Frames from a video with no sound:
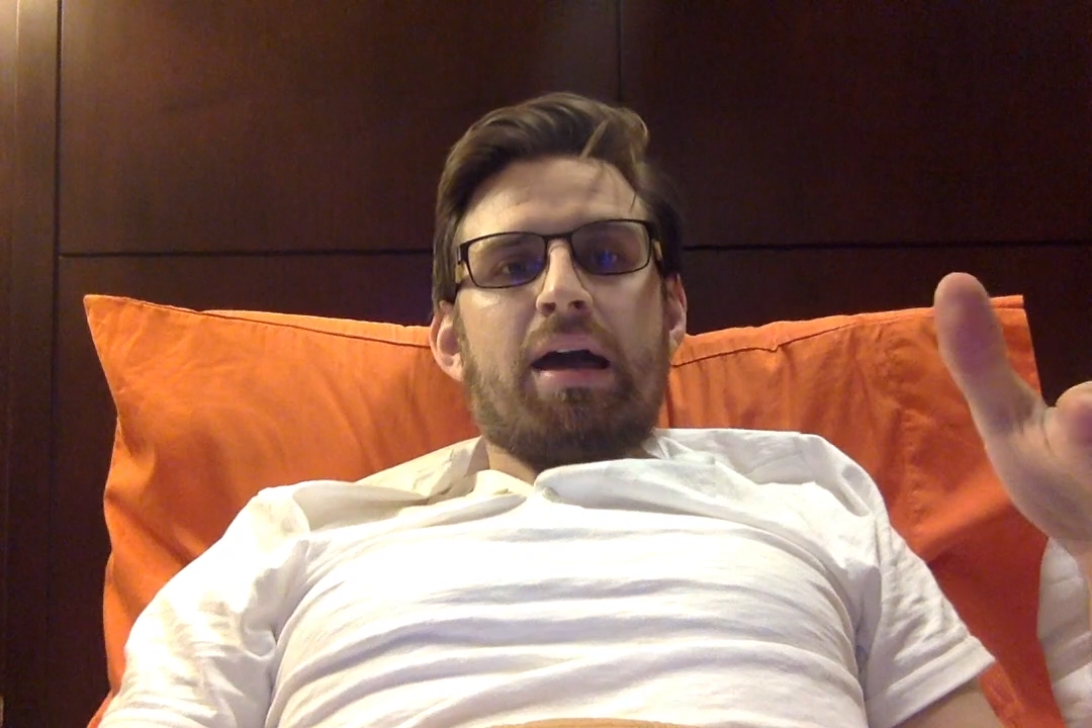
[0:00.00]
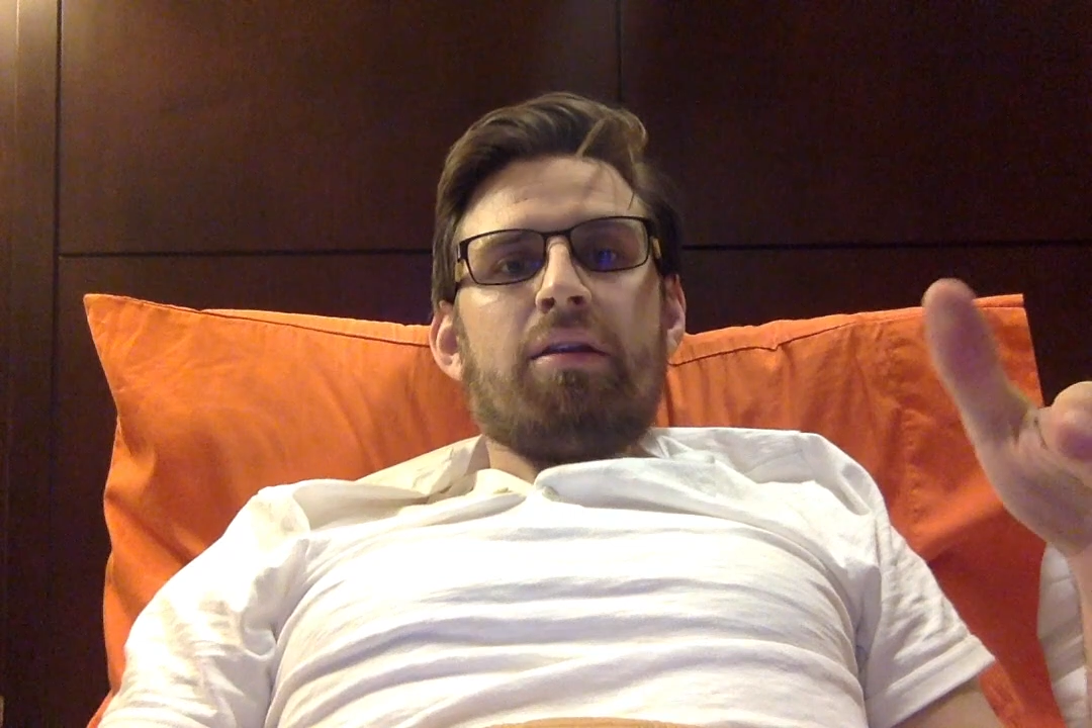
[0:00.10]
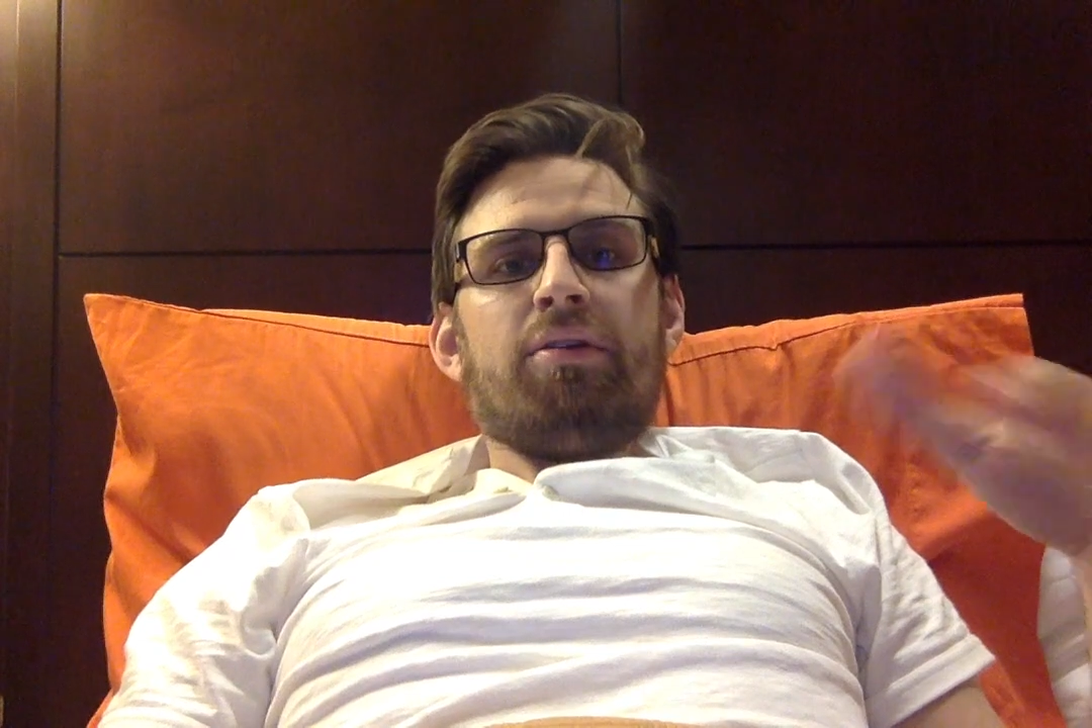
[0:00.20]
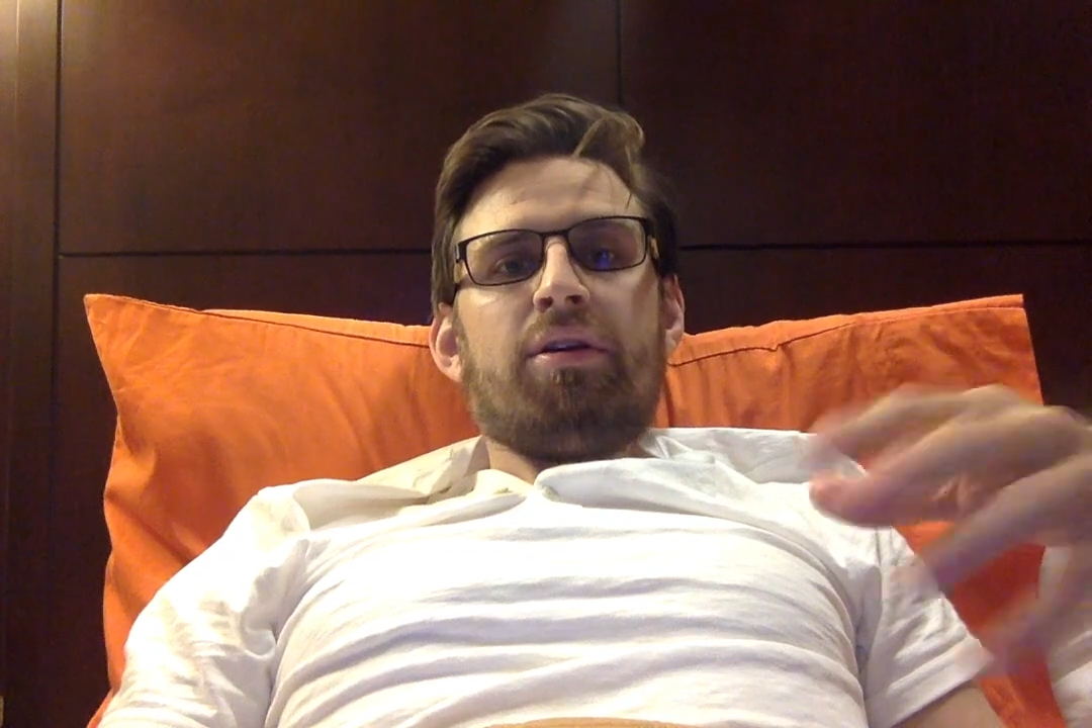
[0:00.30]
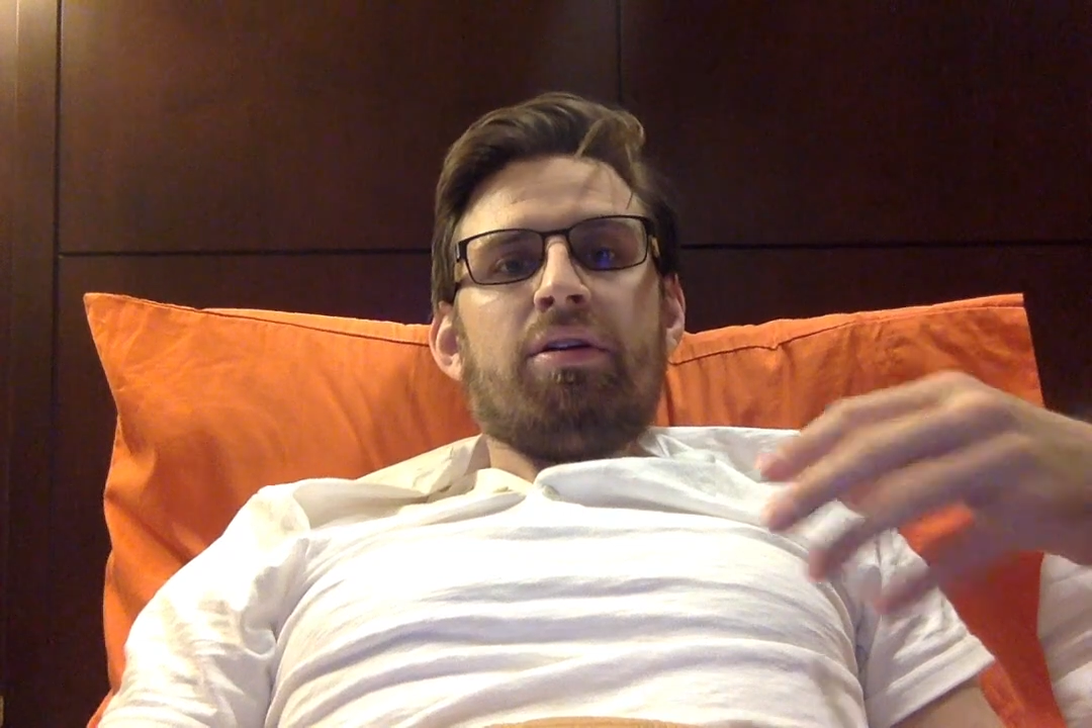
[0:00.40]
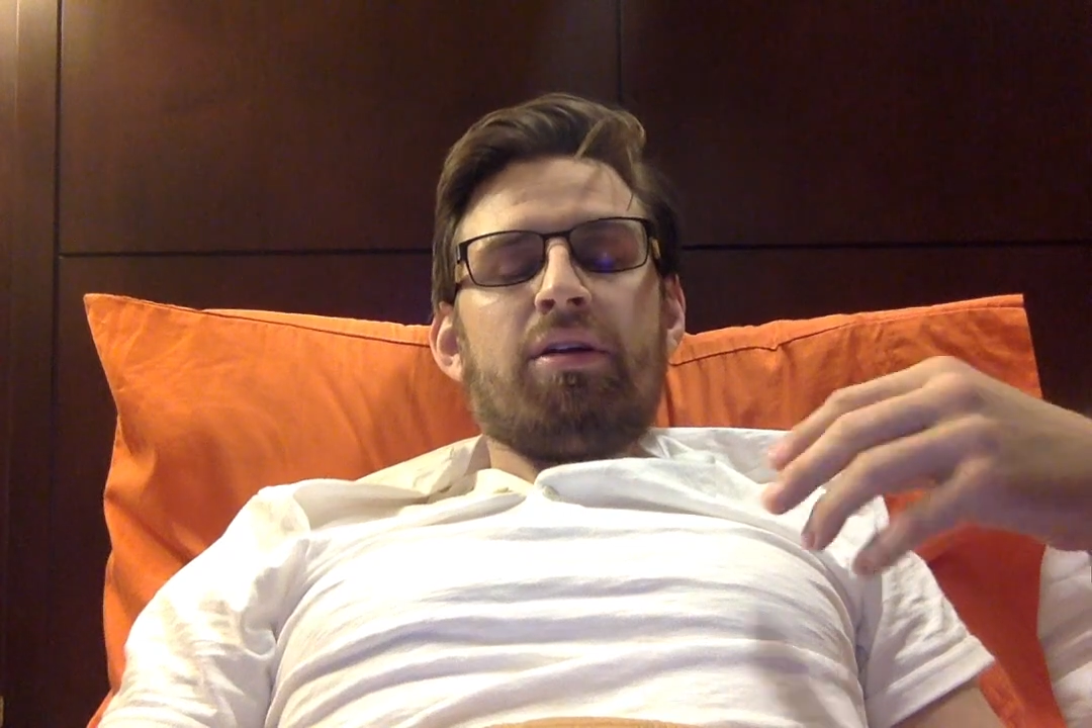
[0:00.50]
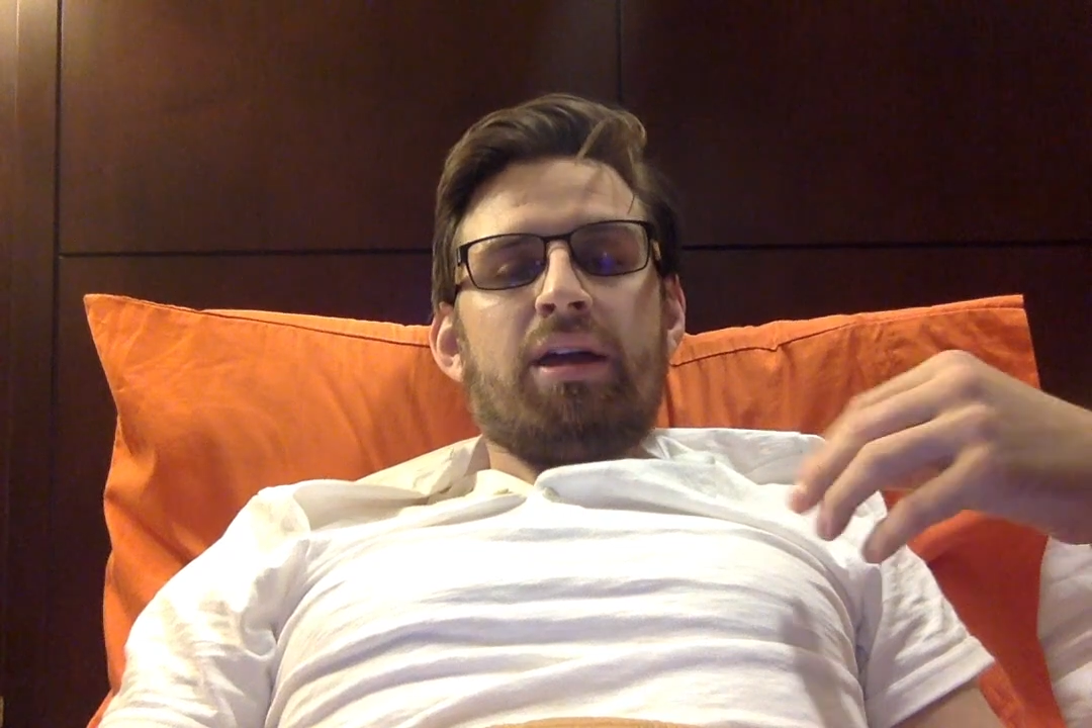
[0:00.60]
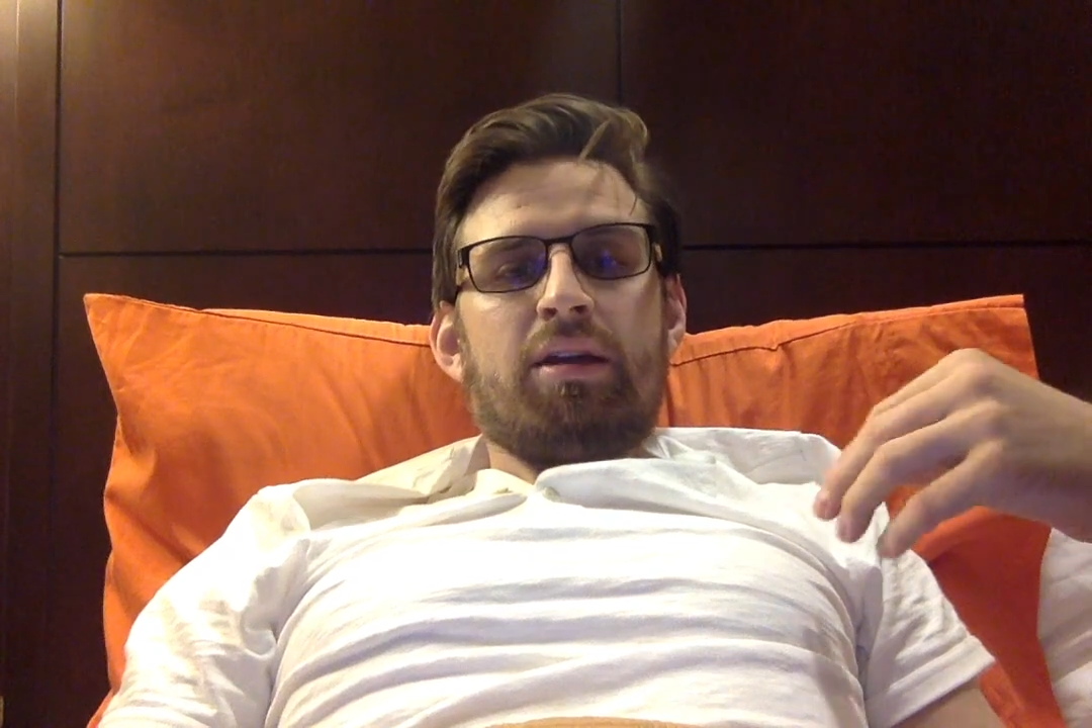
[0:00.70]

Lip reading: out of there